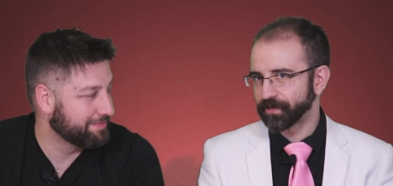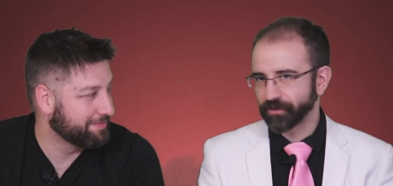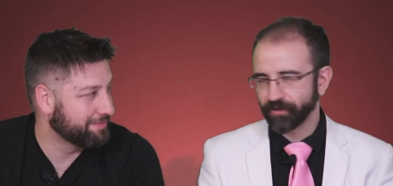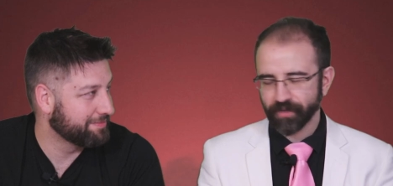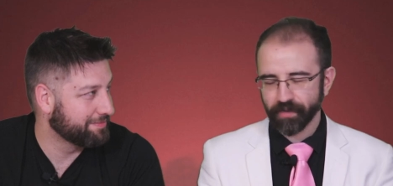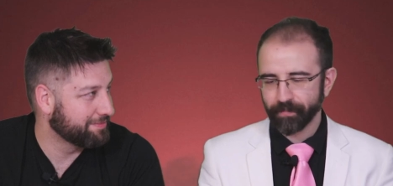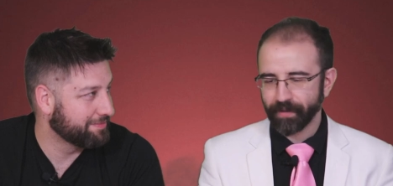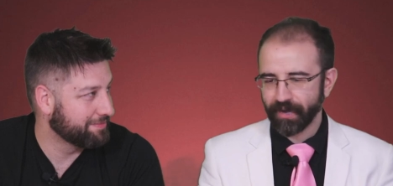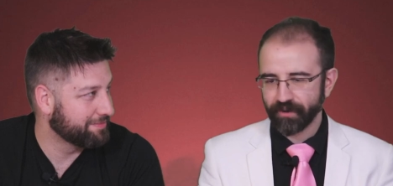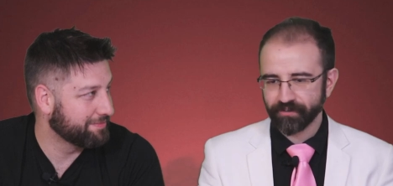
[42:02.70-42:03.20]
Speaker 1: only
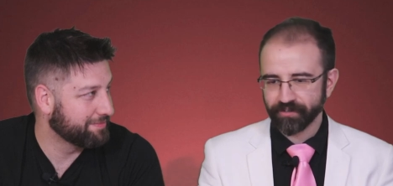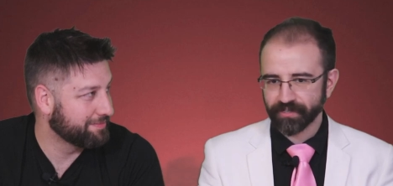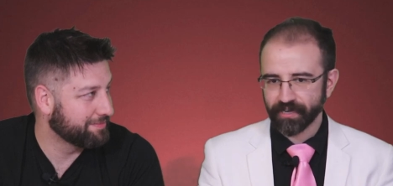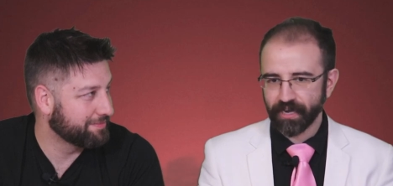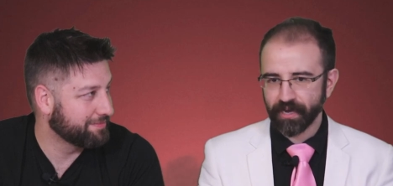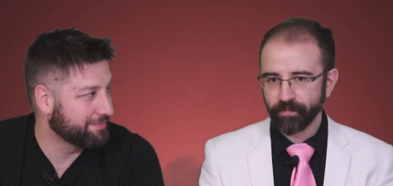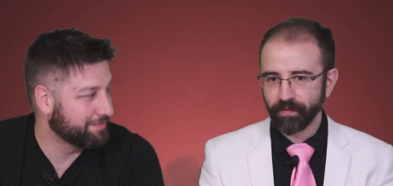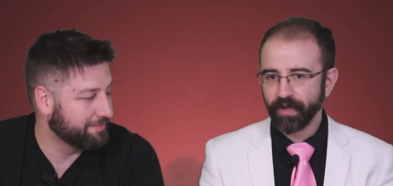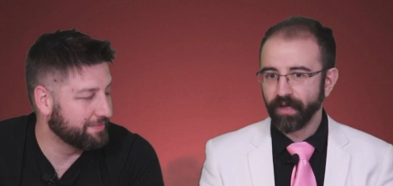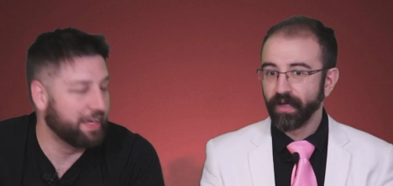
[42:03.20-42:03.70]
a matter of
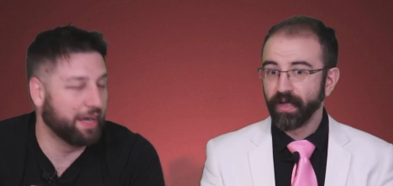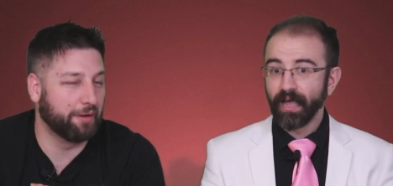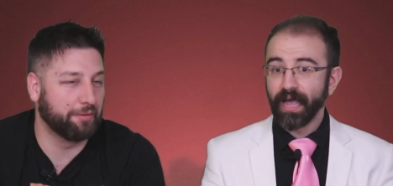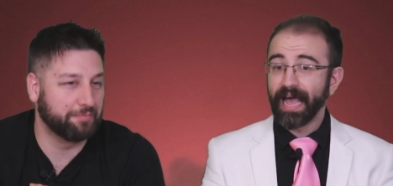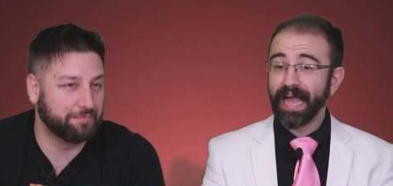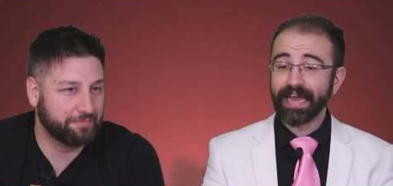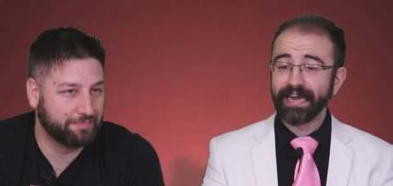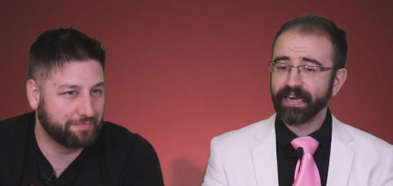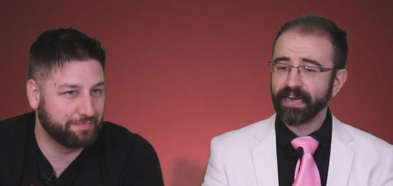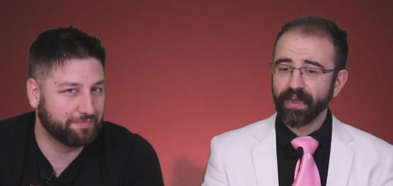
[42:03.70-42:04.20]
time. Yeah.
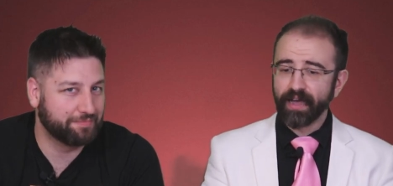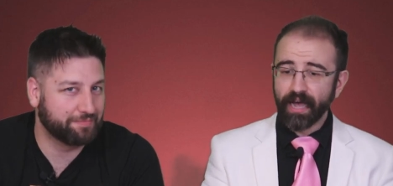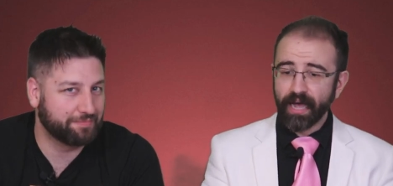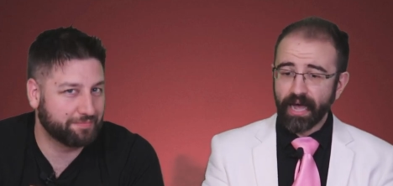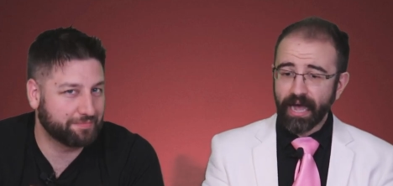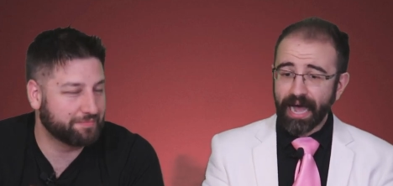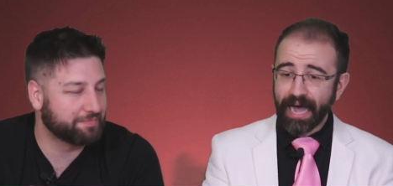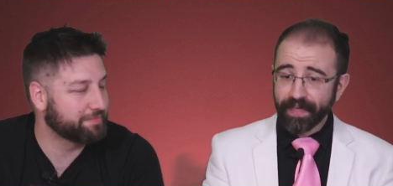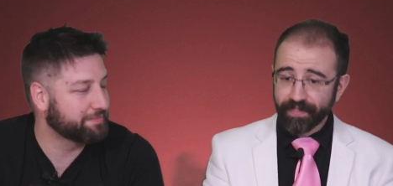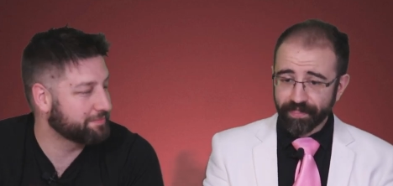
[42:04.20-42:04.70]
And
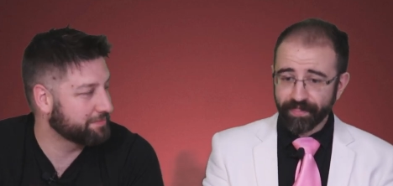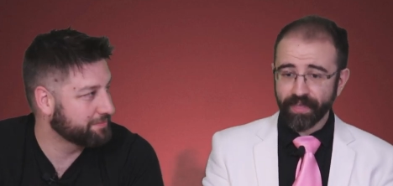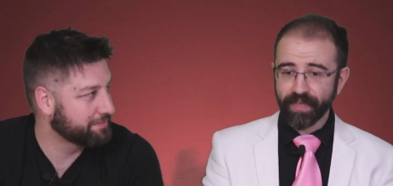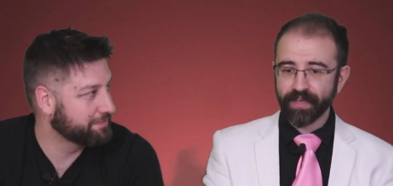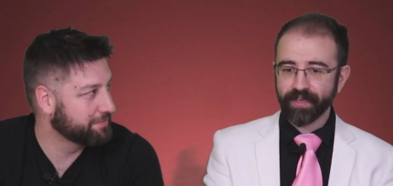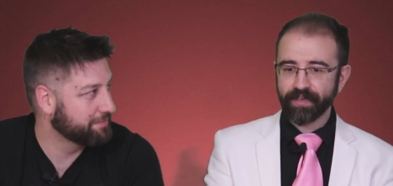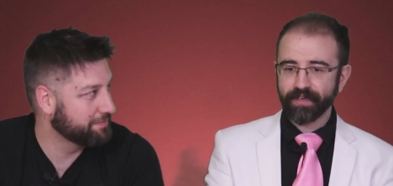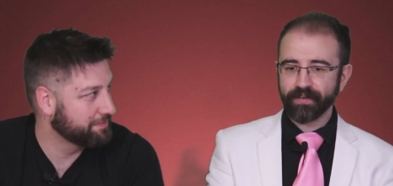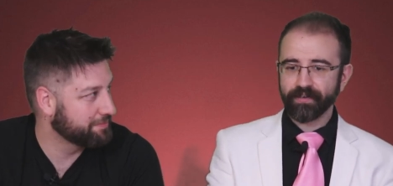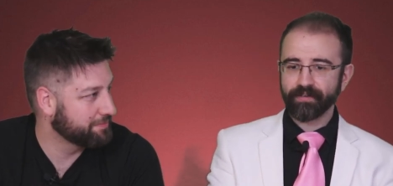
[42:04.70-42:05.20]
I
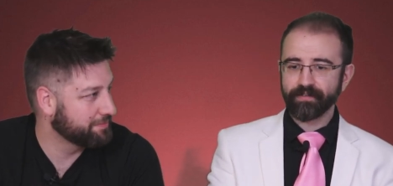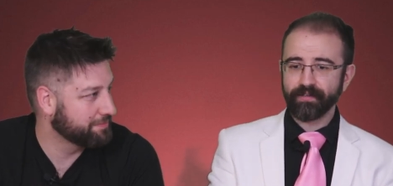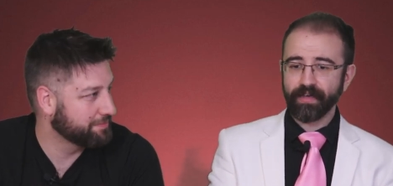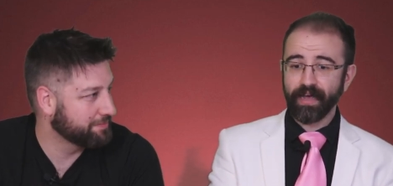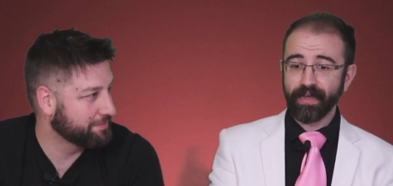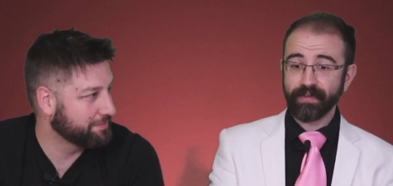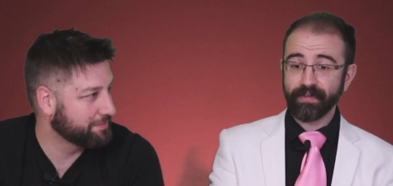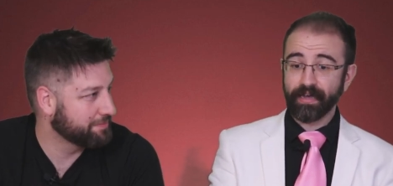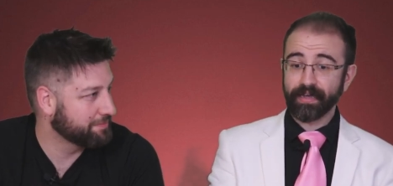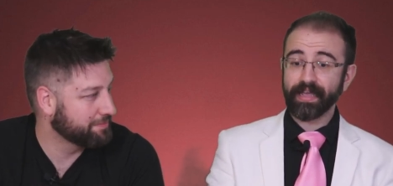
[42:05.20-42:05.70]
think,
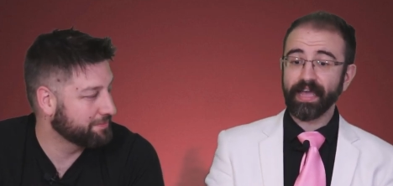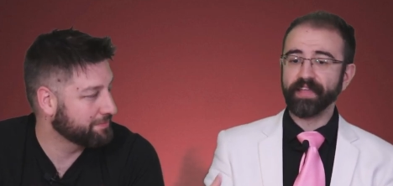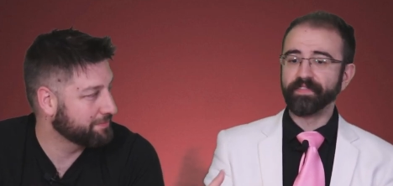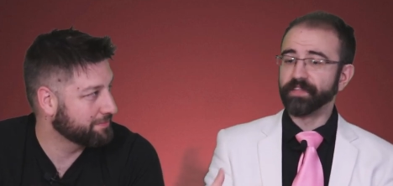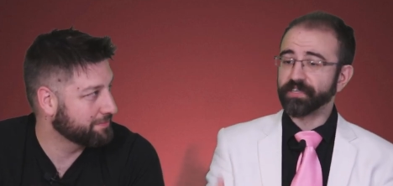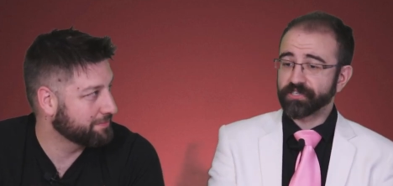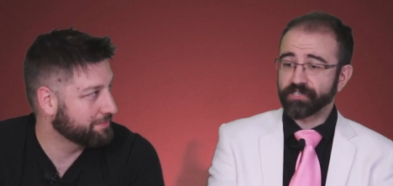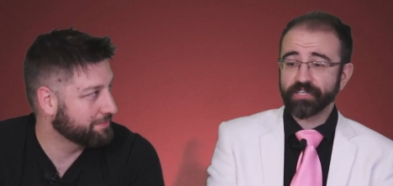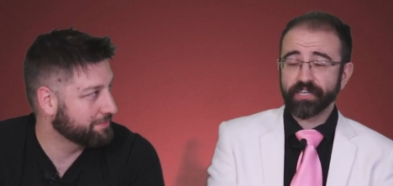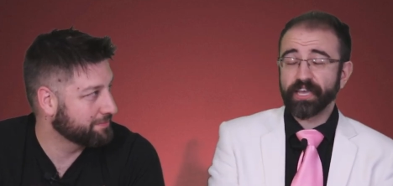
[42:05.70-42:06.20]
again,
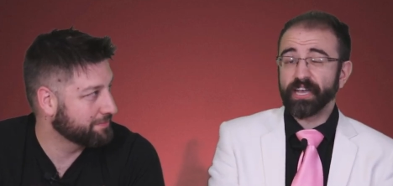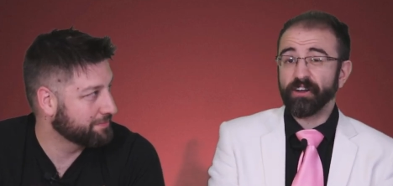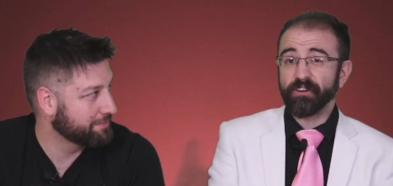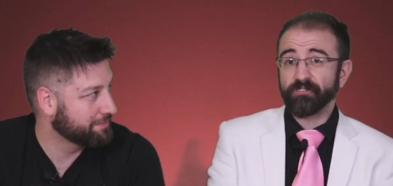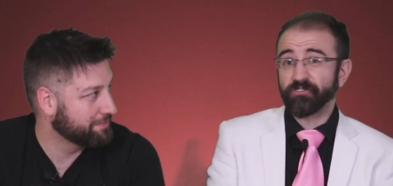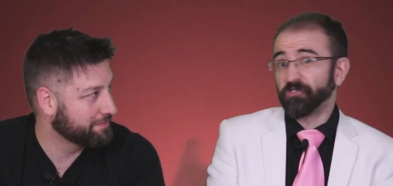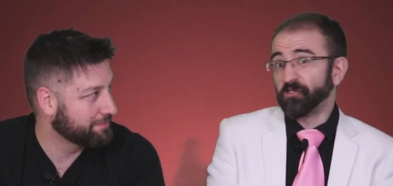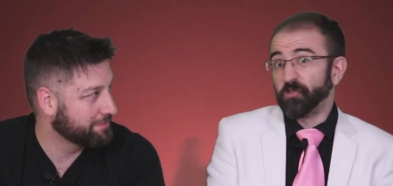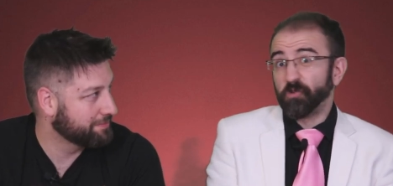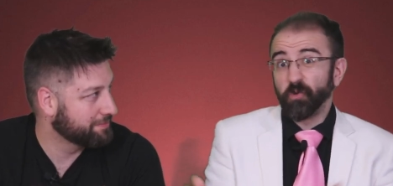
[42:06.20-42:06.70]
this is a
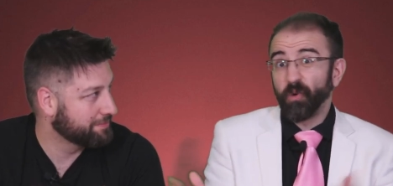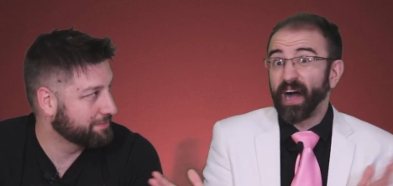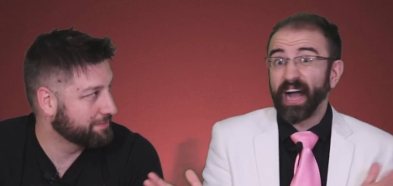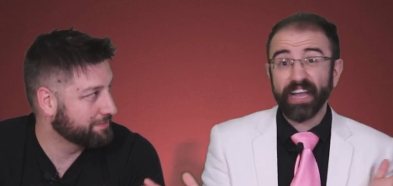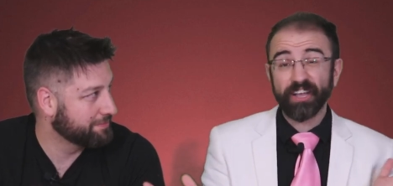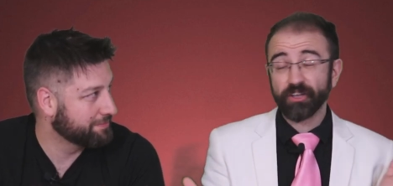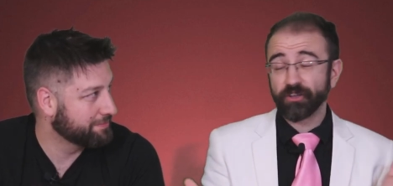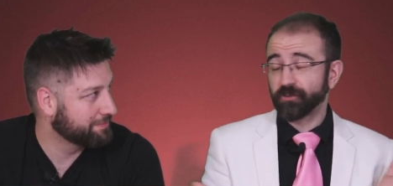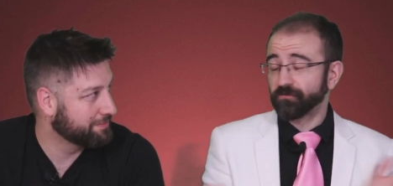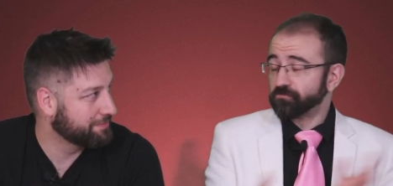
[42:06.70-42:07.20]
character who I
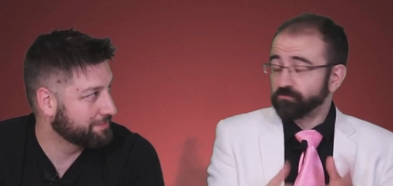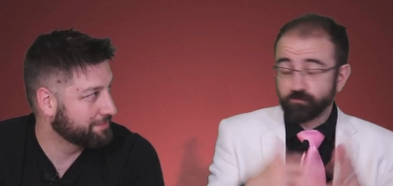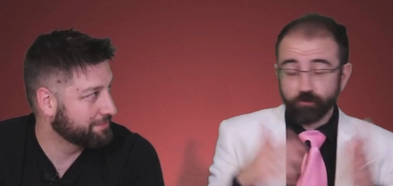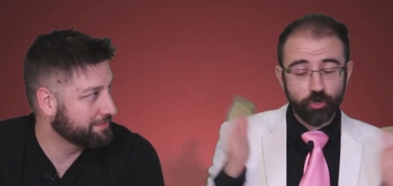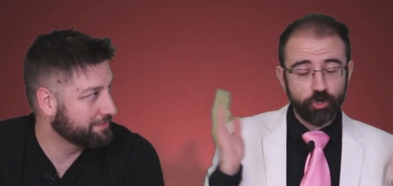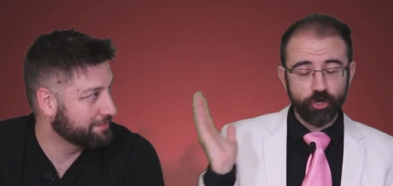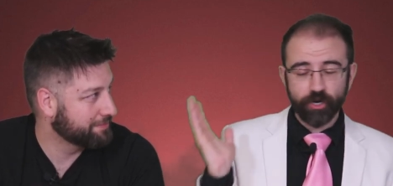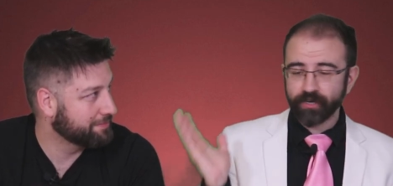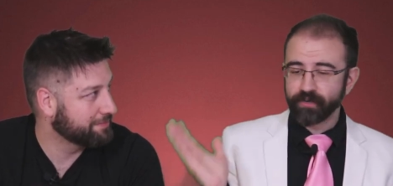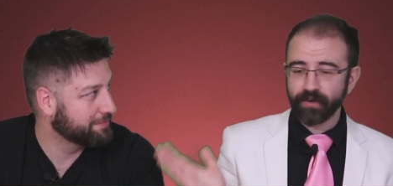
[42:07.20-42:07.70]

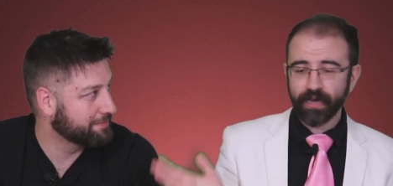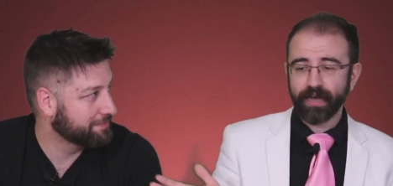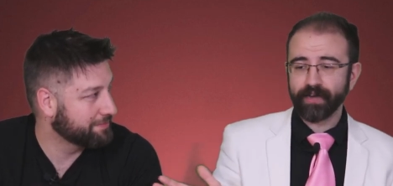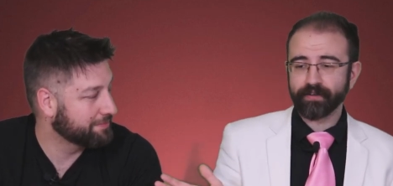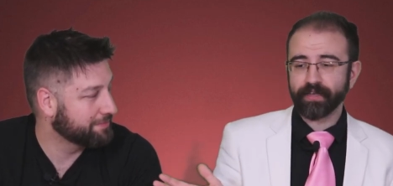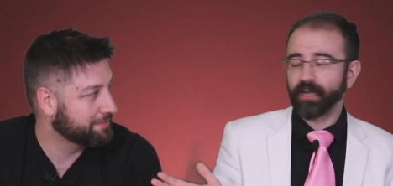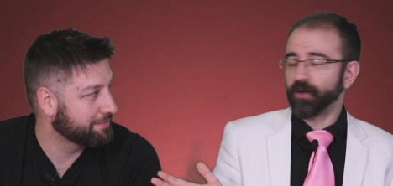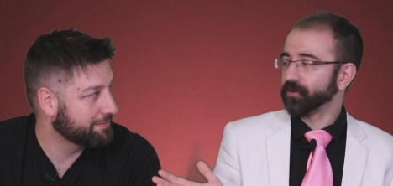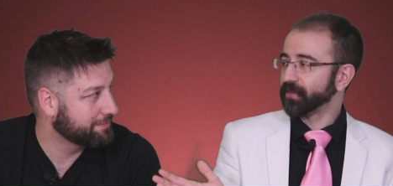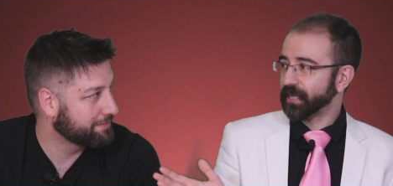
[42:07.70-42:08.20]
could not
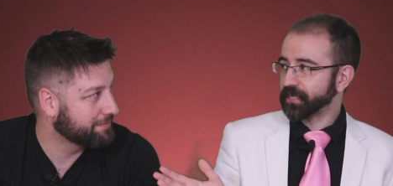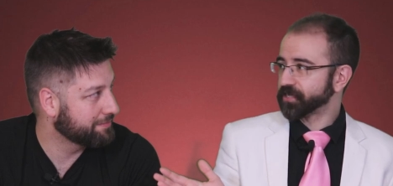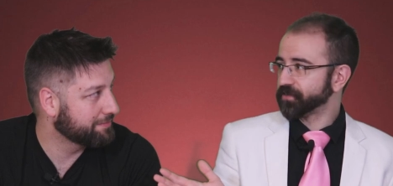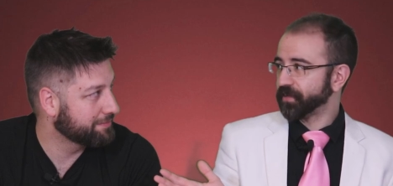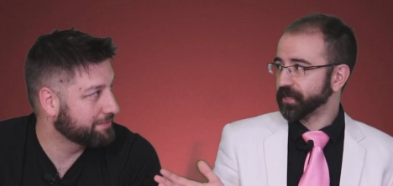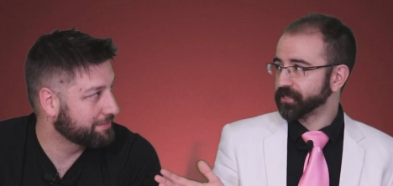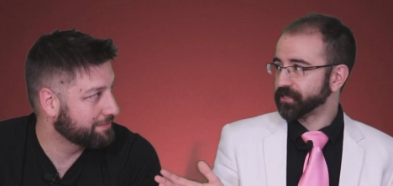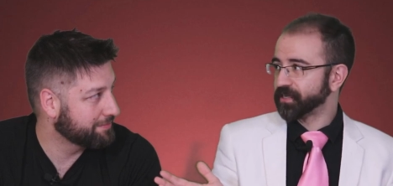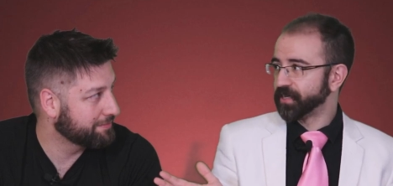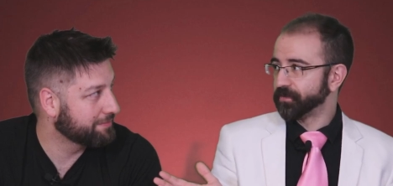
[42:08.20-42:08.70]
care less if I
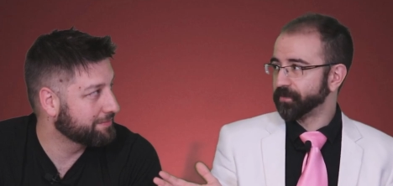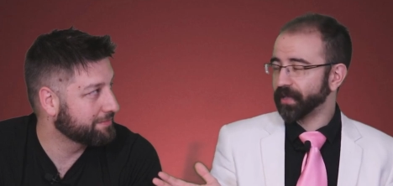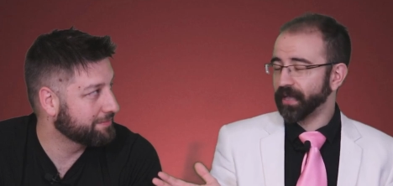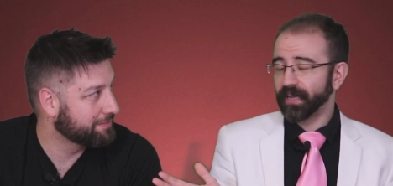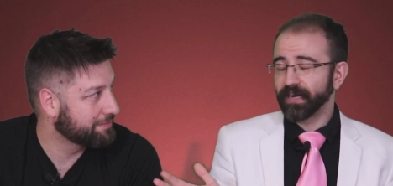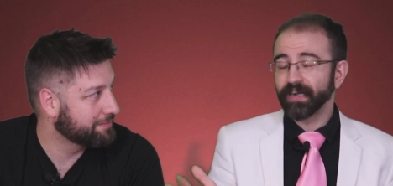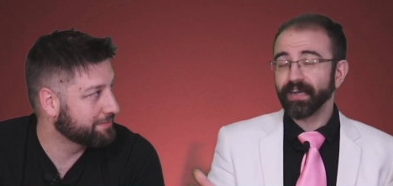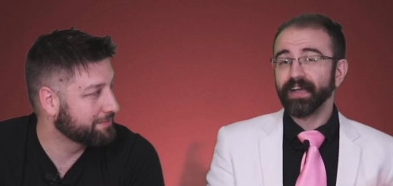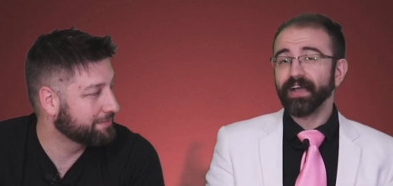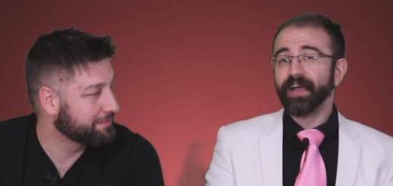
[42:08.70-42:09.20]
see him again.